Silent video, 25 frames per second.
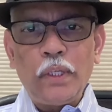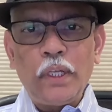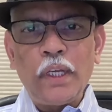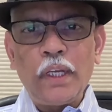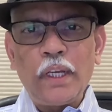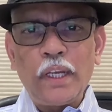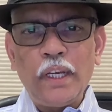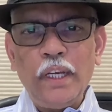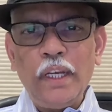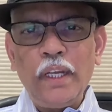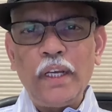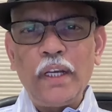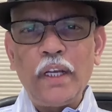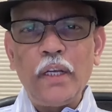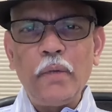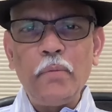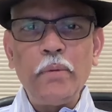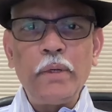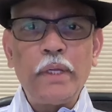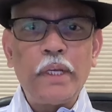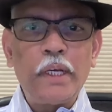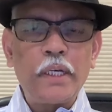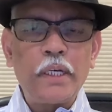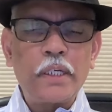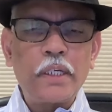think illegal
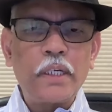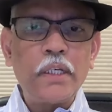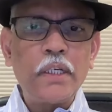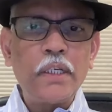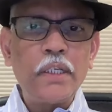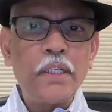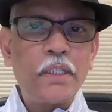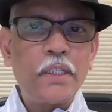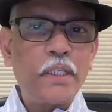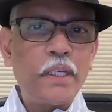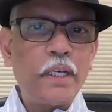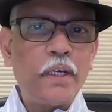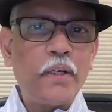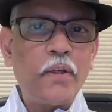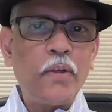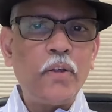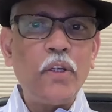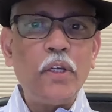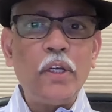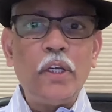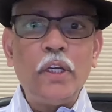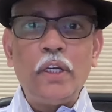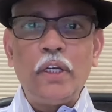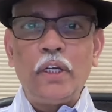immigration is a